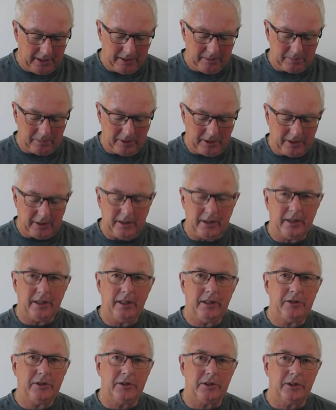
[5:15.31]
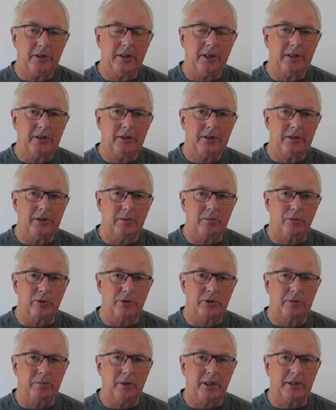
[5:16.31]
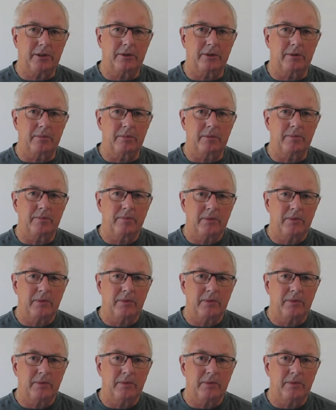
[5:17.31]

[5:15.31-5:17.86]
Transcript: but it has this nice simple spectrum.